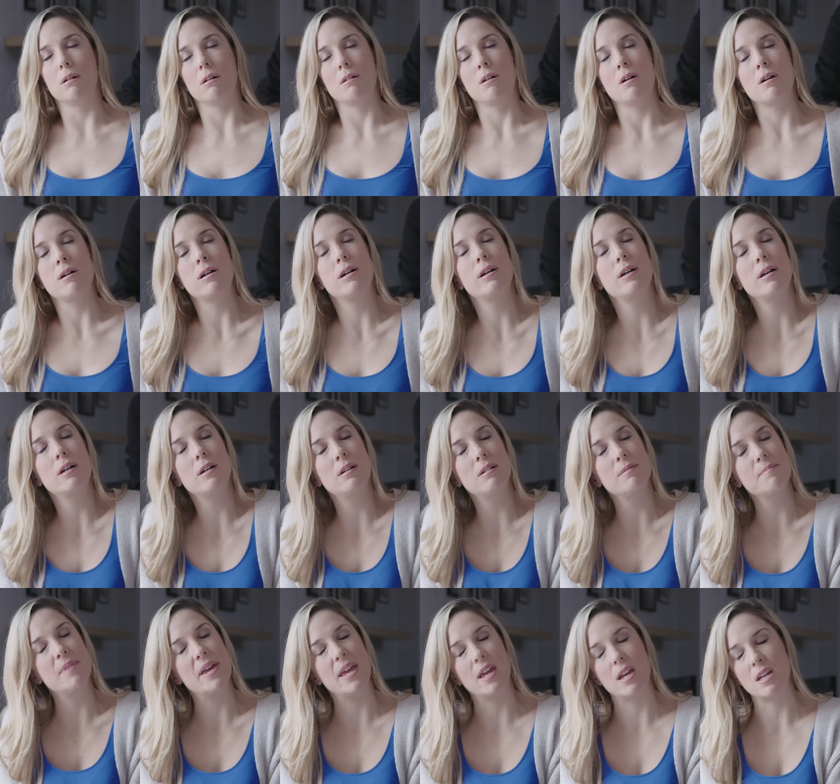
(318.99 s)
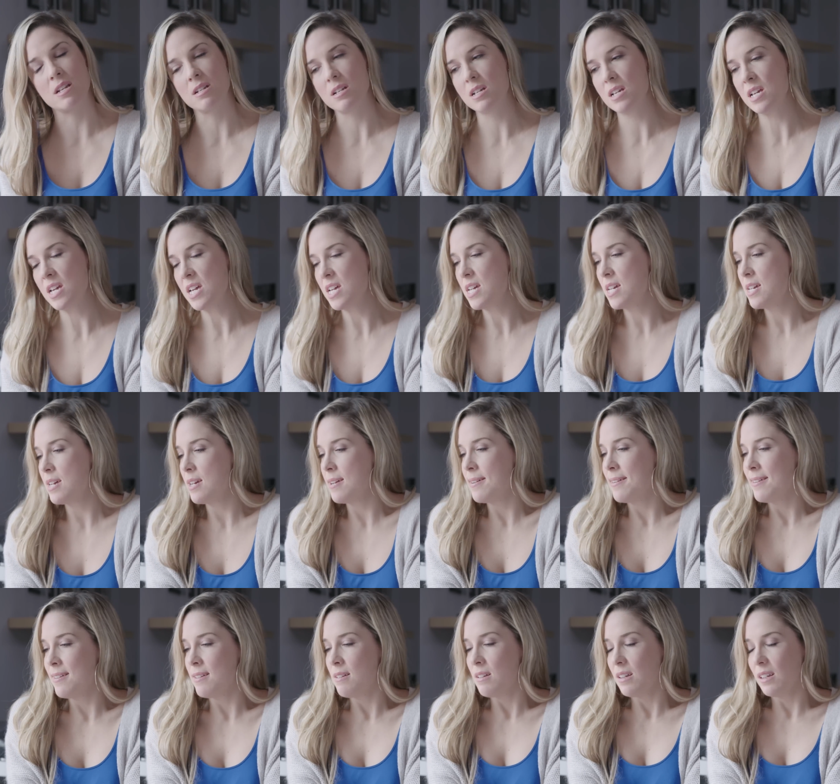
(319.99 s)
Oh, oh
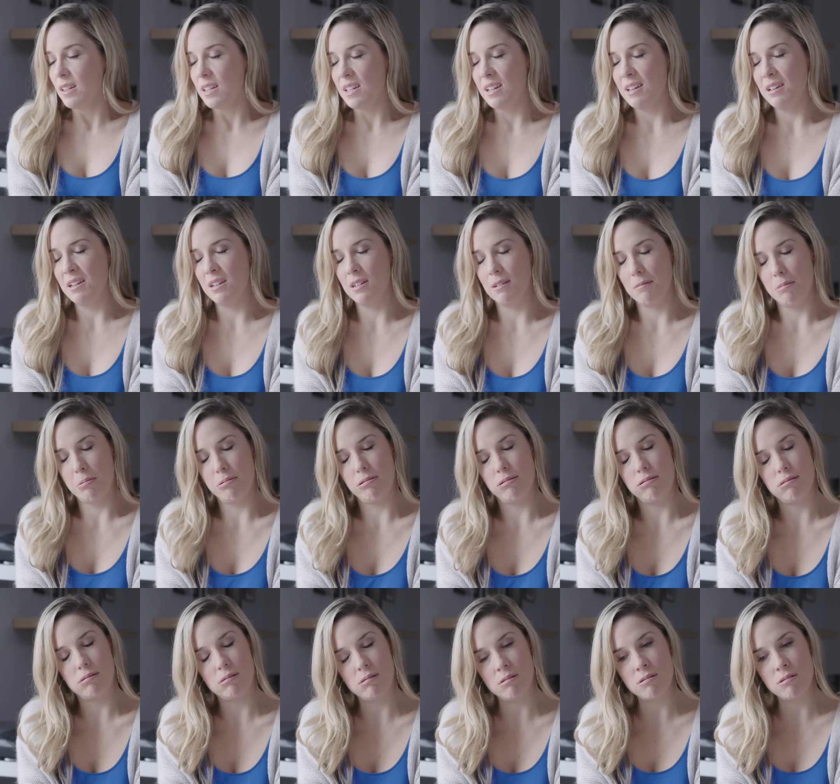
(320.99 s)
Oh God, I